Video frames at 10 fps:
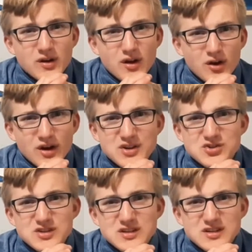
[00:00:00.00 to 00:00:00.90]
are
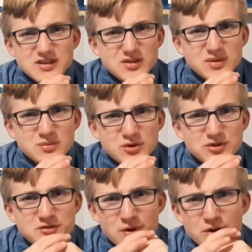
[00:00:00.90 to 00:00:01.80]
actually a little bit more
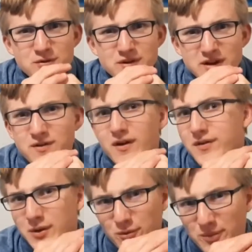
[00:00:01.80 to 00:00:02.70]
smarter than I thought
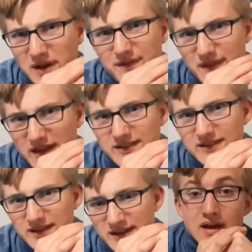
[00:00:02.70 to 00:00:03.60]
they were back then.
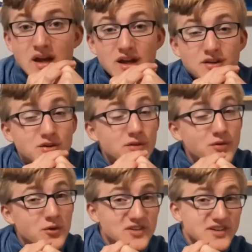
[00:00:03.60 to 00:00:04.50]
And
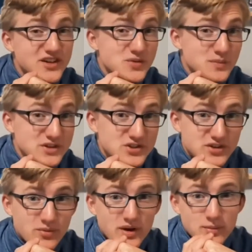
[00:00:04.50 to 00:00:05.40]
sulfur is actually mentioned in
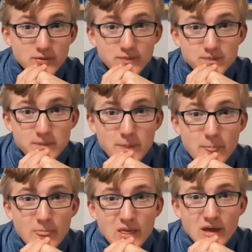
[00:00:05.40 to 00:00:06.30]
the Bible
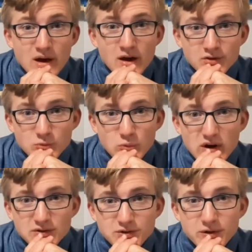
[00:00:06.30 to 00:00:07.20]
as
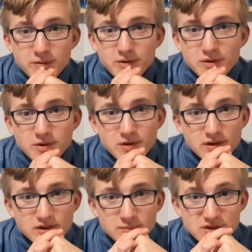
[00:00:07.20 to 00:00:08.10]
well. Sulfur
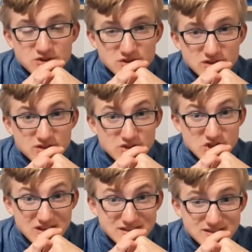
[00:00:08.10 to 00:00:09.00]
is mentioned in
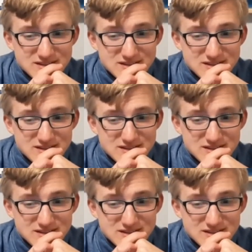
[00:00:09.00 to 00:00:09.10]
Genesis,